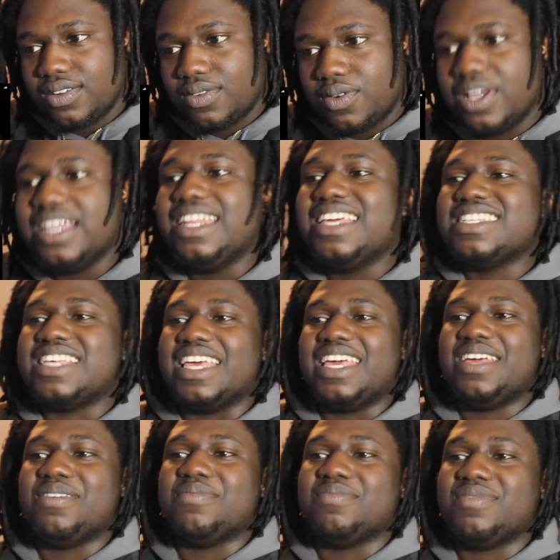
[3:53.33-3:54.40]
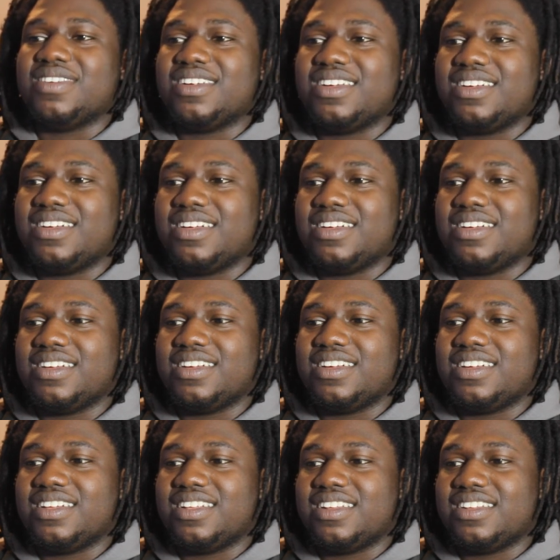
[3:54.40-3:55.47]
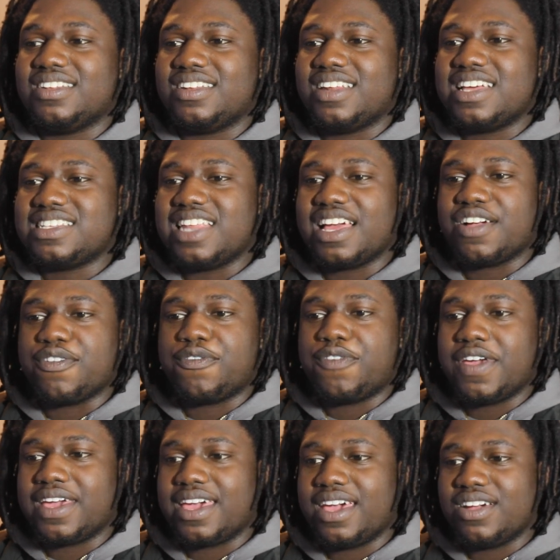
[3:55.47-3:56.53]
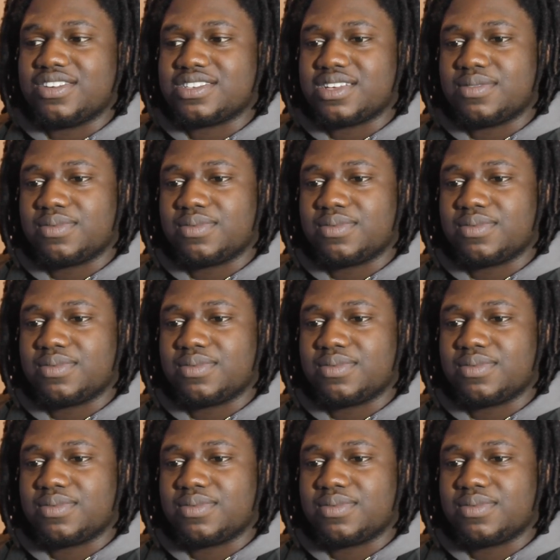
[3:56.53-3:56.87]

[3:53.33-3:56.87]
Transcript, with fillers: Well, it is him. That's like a fake hair.